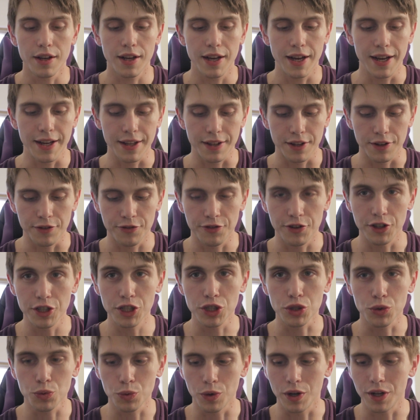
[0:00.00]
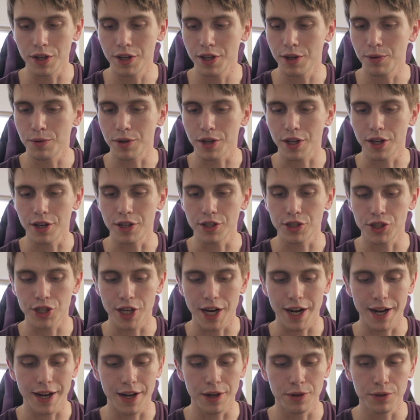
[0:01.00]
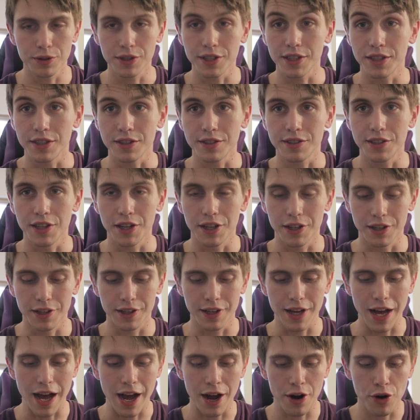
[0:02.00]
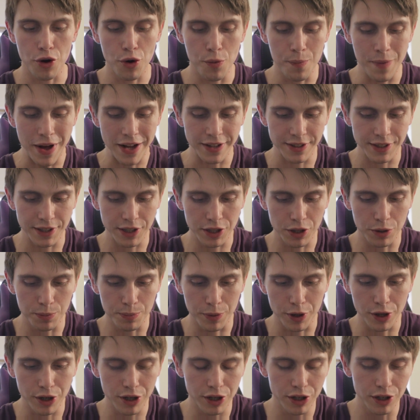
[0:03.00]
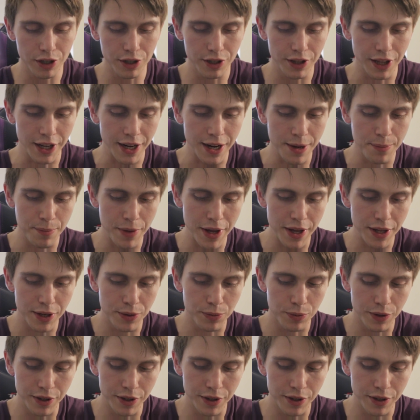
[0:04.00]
Okay, the first one that we're gonna try out is the Aromatico burger that I made